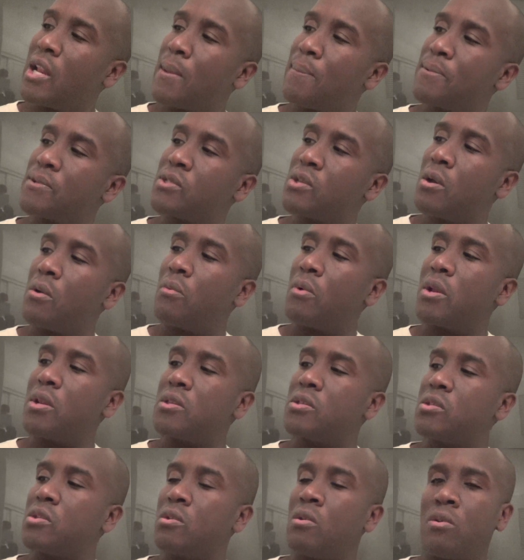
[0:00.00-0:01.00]
Episode 1
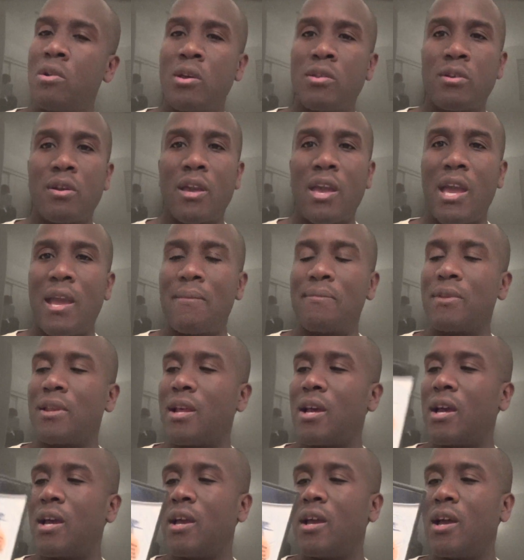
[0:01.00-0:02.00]
and 2. Another game
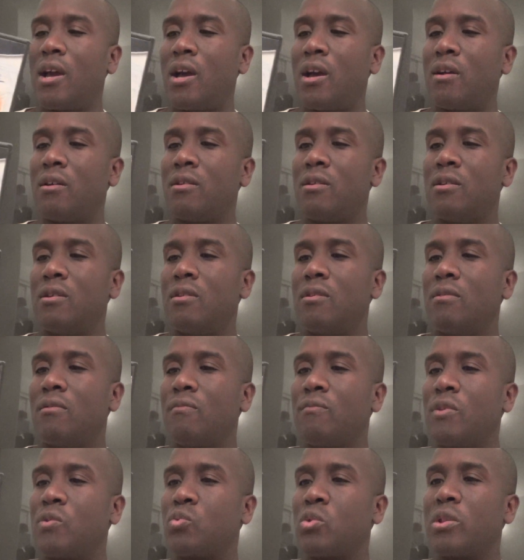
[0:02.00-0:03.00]
that
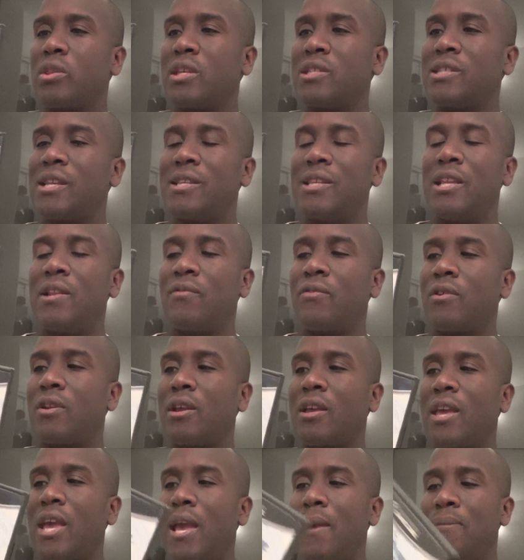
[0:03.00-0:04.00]
this one of the things I needed for the
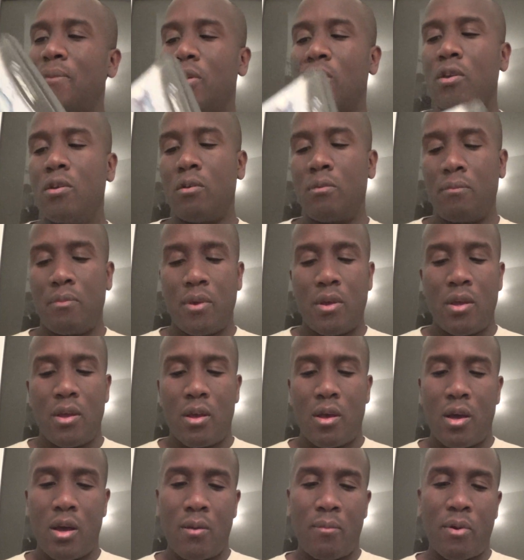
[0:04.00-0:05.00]
GameCube.
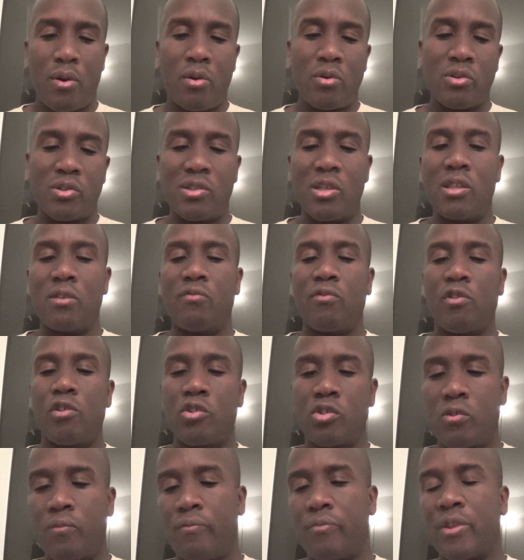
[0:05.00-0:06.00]
I know there's another
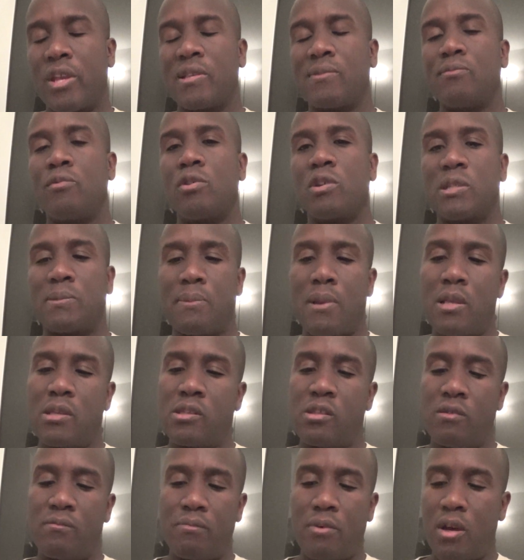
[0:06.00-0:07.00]
version that's more
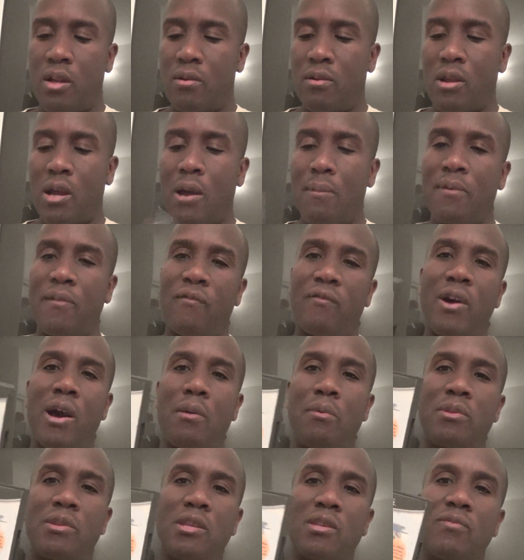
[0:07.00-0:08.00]
expensive, but I'll be
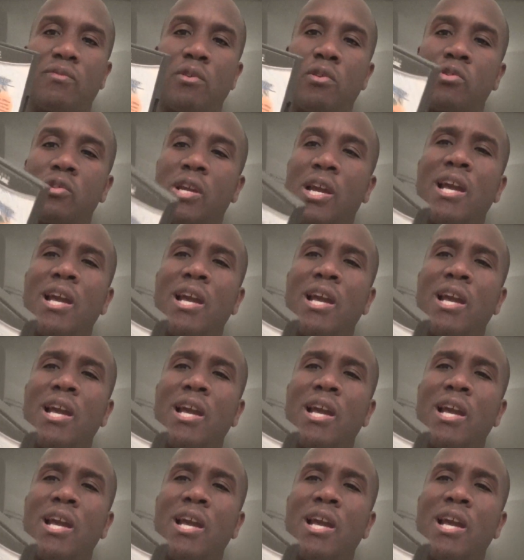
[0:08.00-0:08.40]
fine with this version.